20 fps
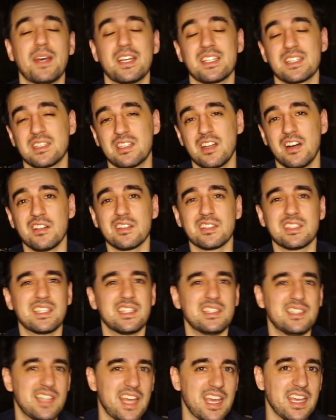as $1
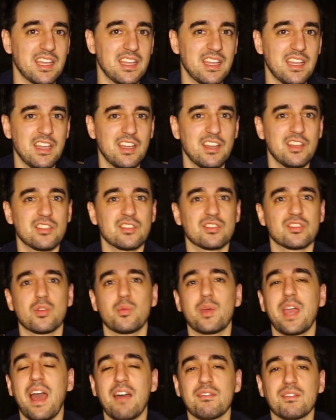today. So
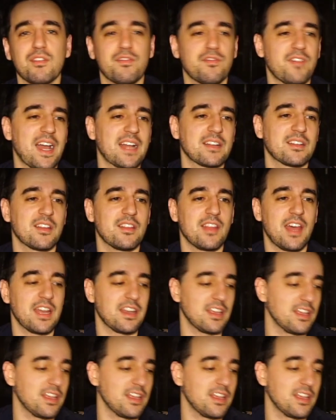we have to factor that in.